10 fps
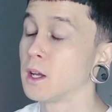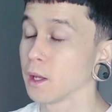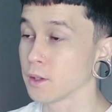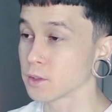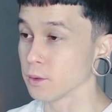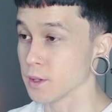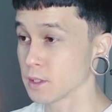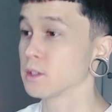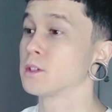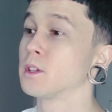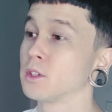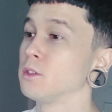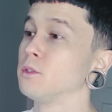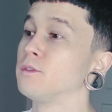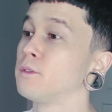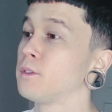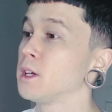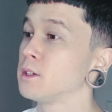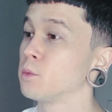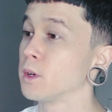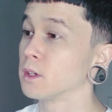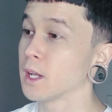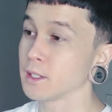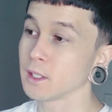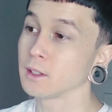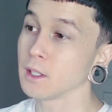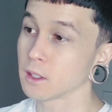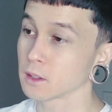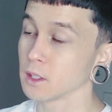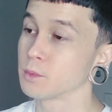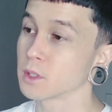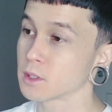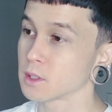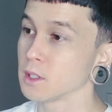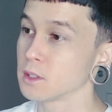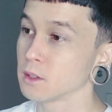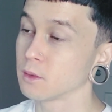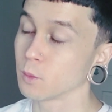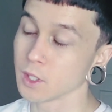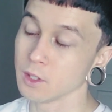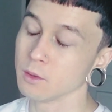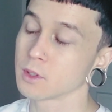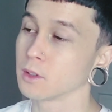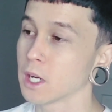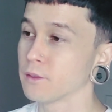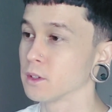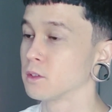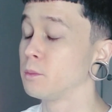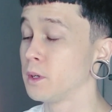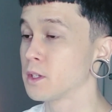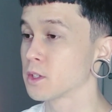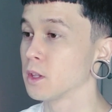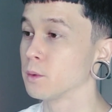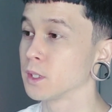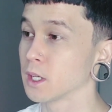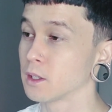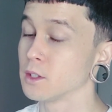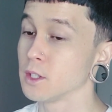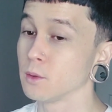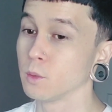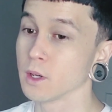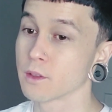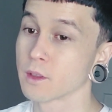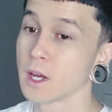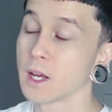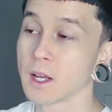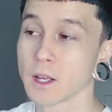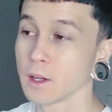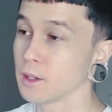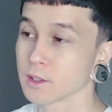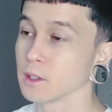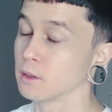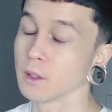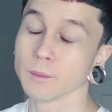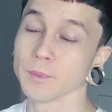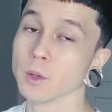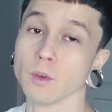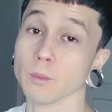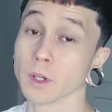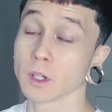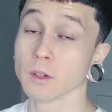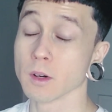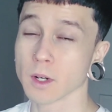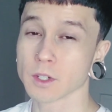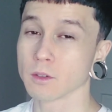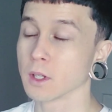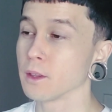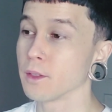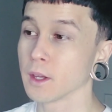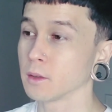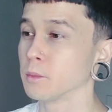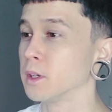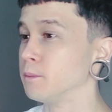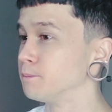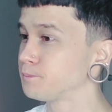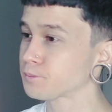And so this is this new phase. We are ending the eclipse season. We do still have a little bit of slowing energy with the whole Mercury retrograde thing, but